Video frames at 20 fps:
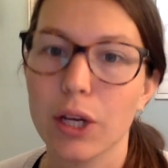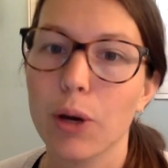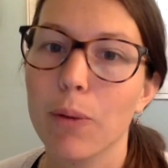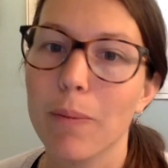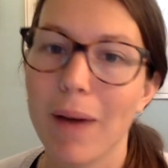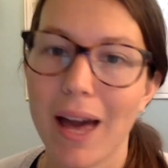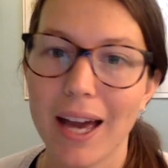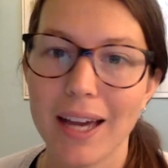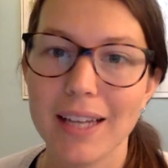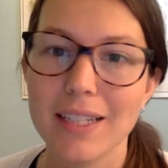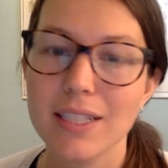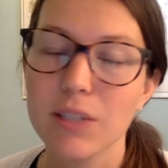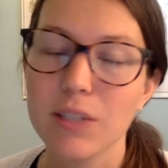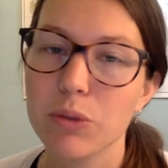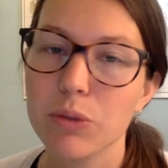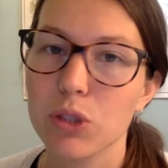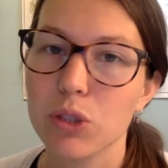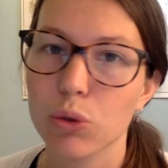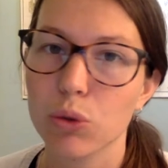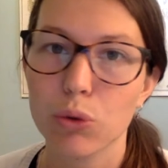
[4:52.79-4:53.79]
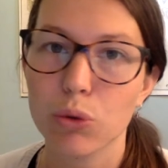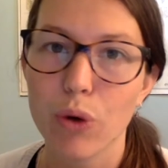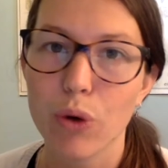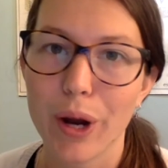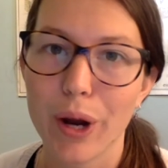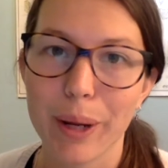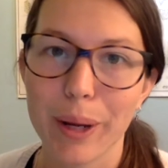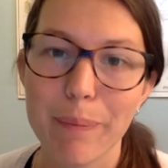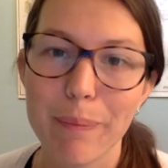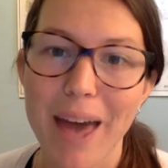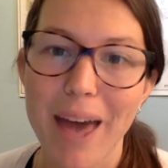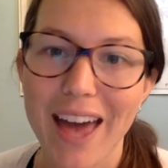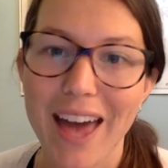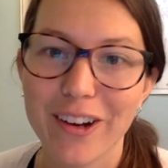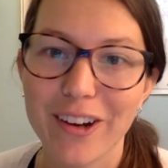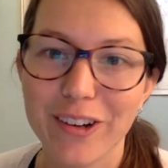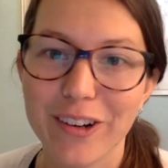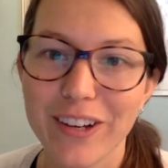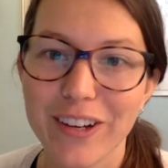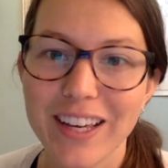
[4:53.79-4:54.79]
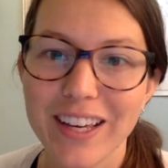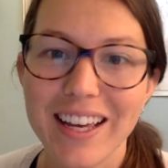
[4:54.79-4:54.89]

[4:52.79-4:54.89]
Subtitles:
go back into its old chronic pattern.